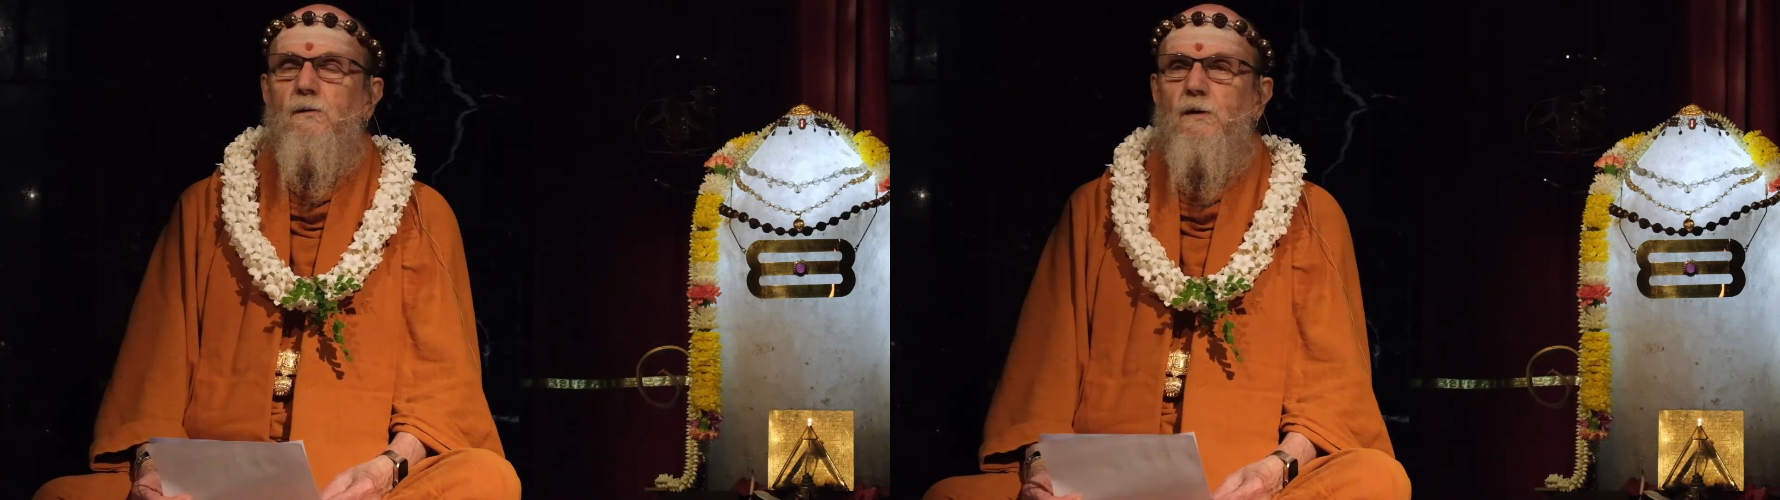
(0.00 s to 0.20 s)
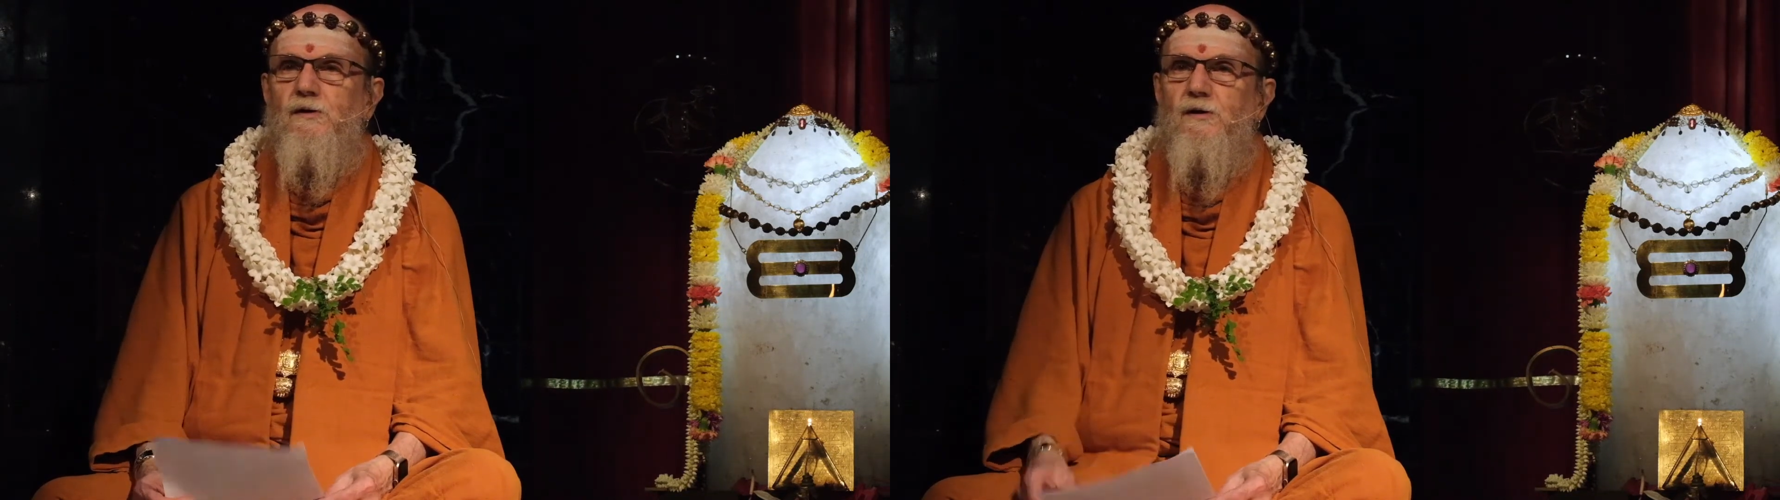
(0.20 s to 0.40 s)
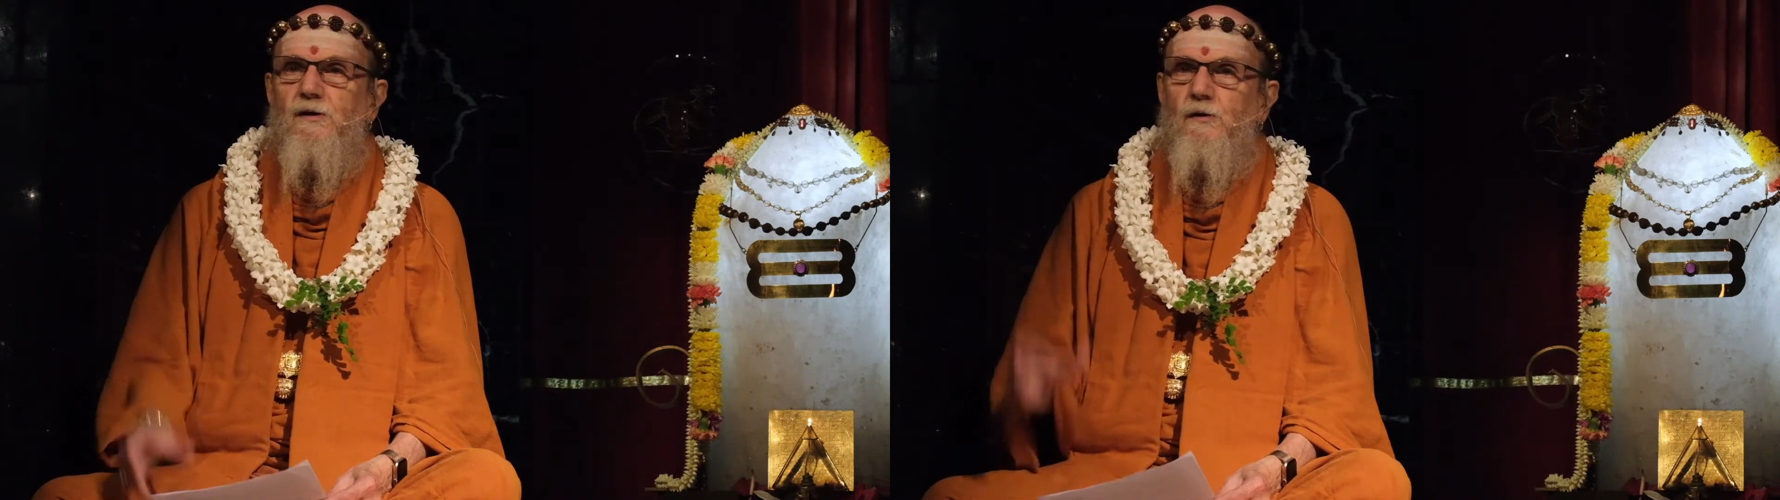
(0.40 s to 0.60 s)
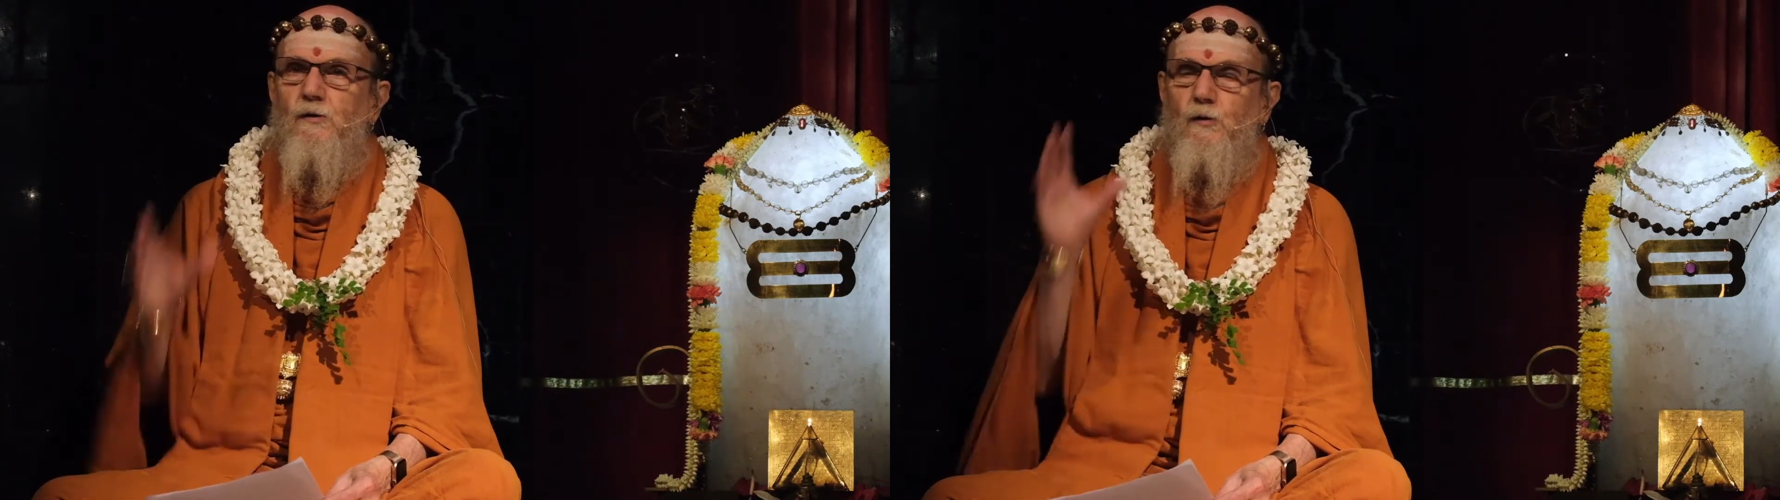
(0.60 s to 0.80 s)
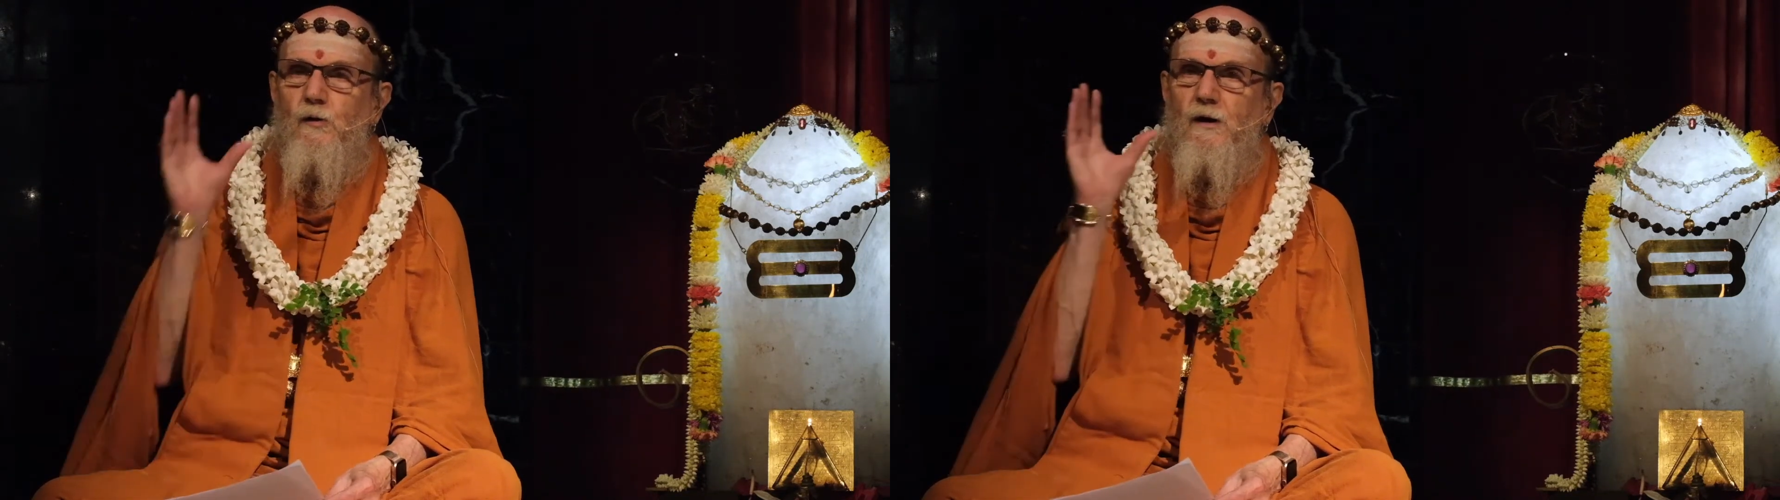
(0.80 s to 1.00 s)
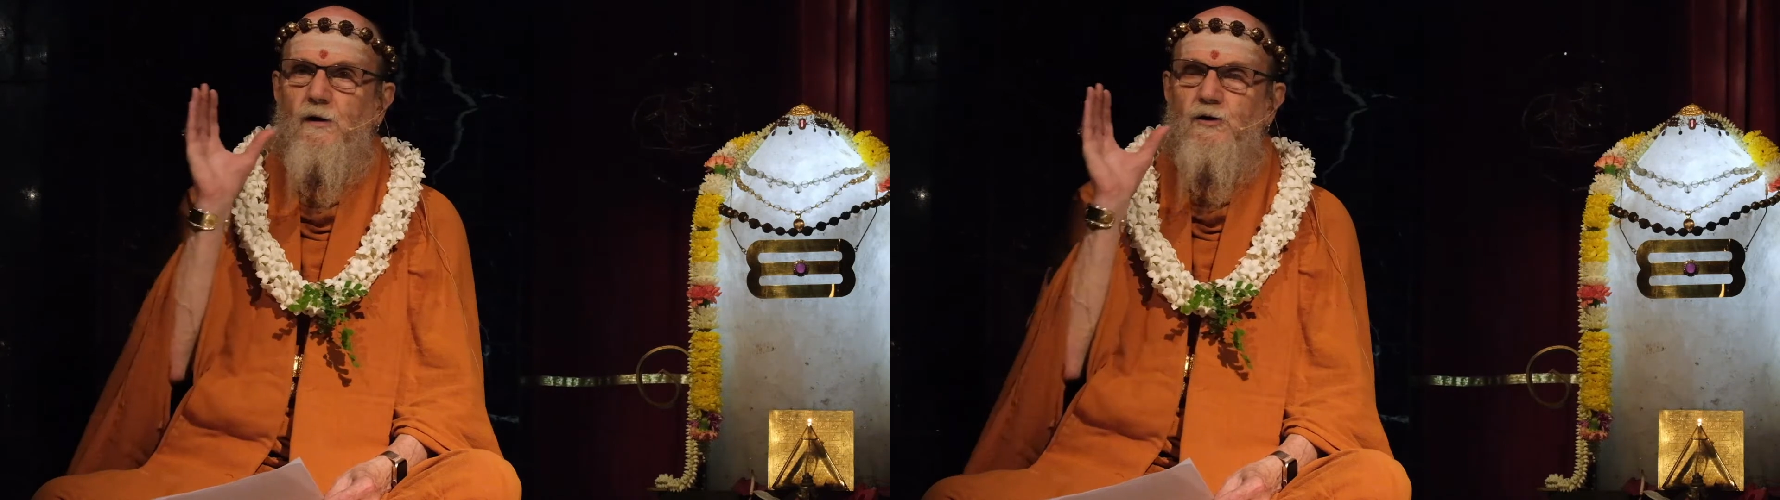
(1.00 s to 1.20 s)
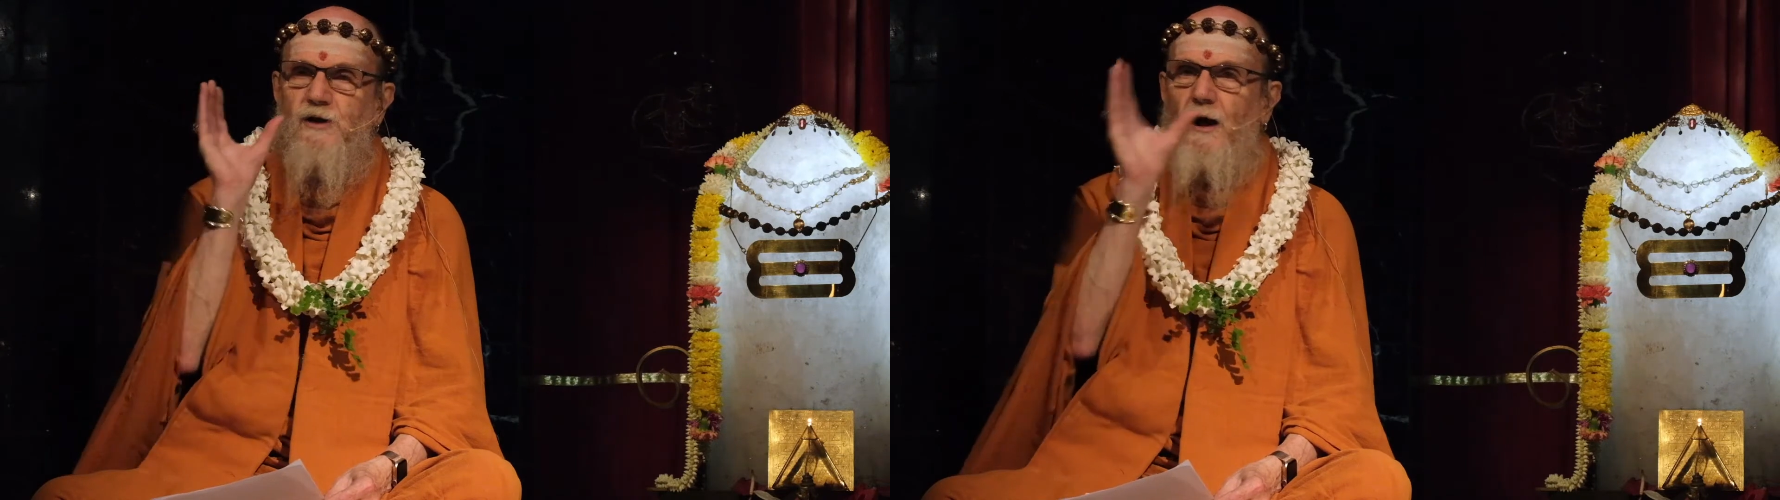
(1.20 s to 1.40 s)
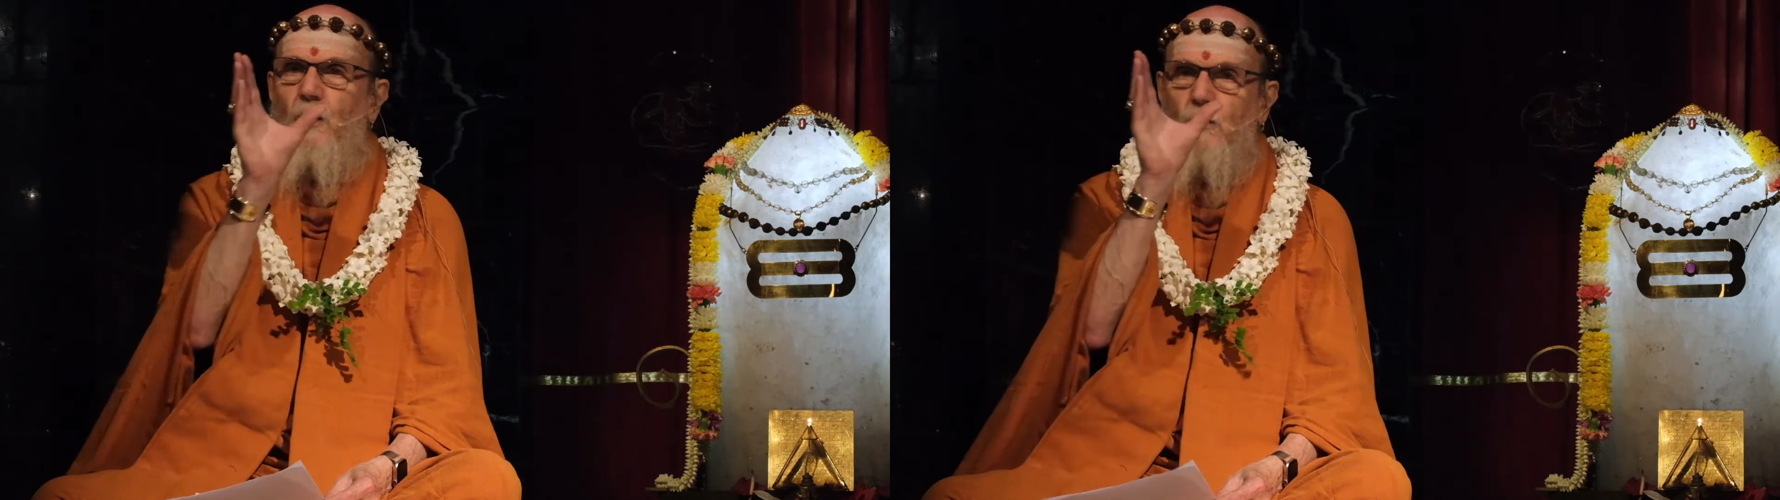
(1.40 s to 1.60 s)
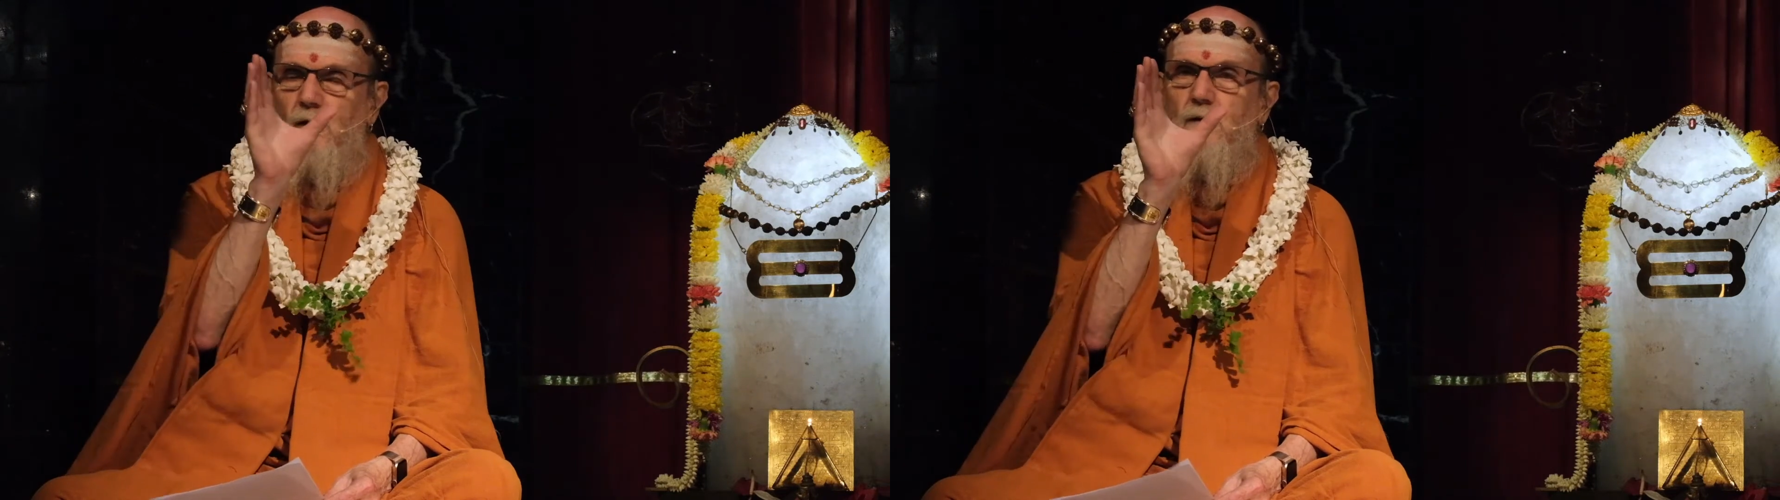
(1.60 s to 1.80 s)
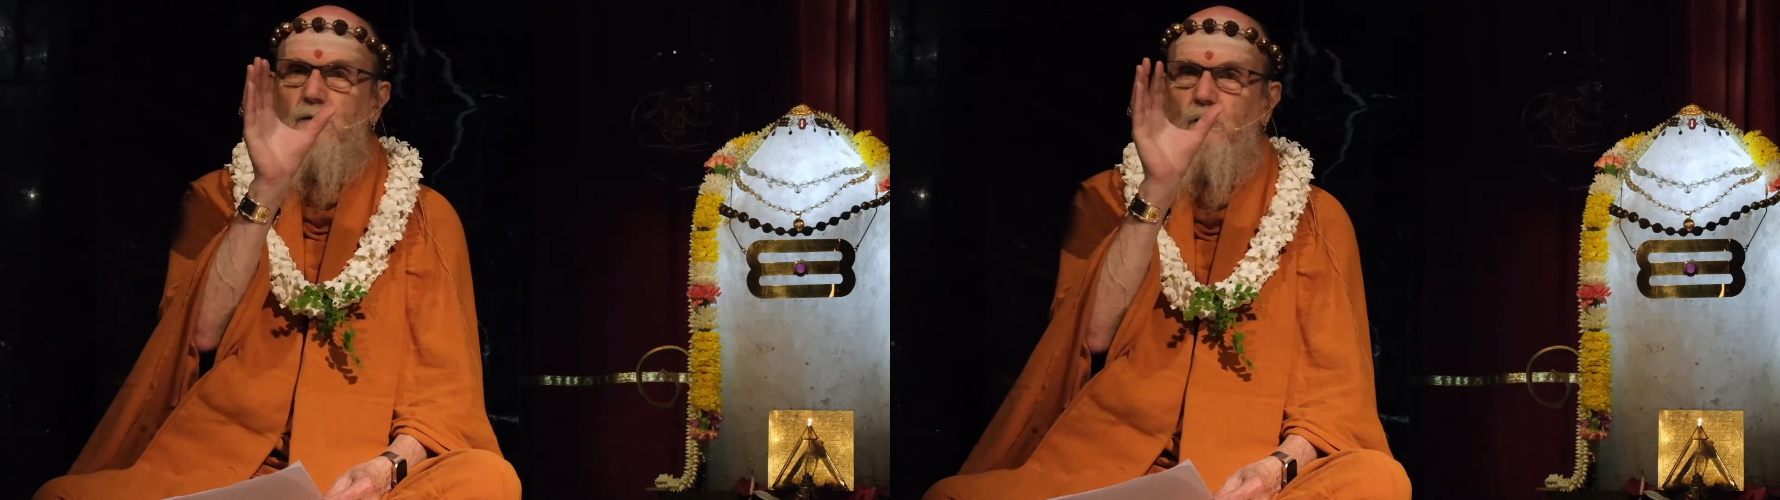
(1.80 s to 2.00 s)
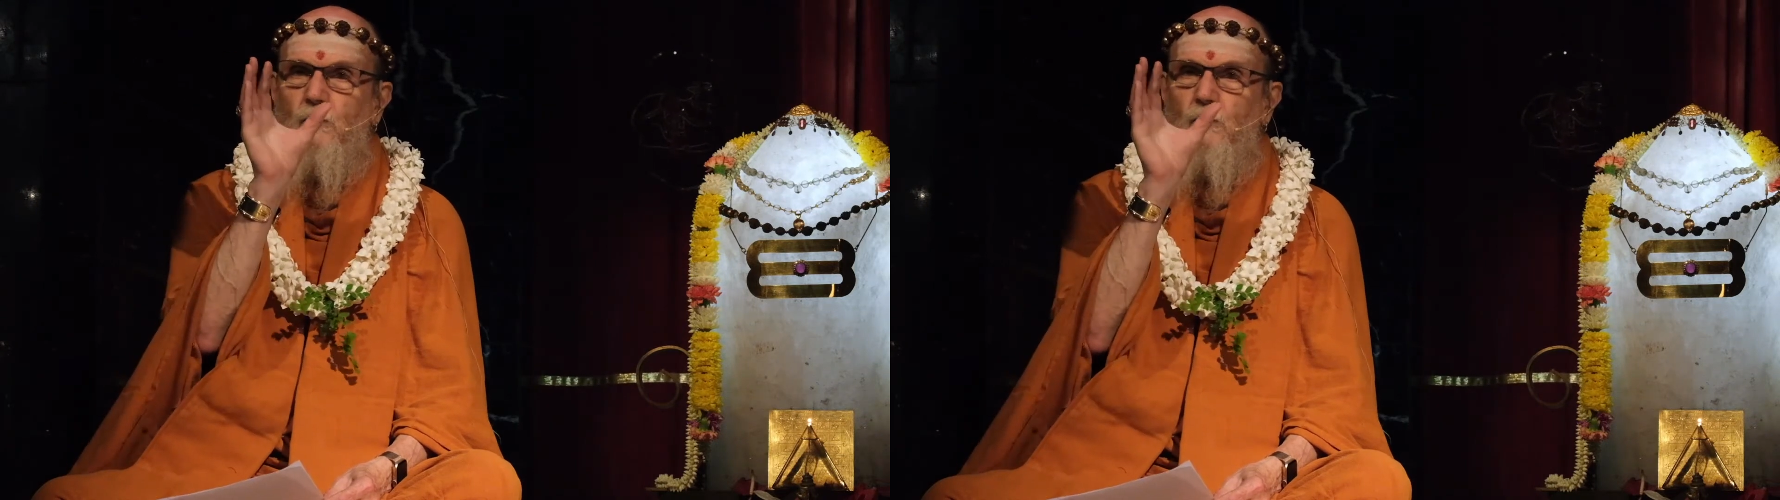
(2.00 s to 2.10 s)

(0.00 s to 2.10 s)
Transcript: which is you take a shower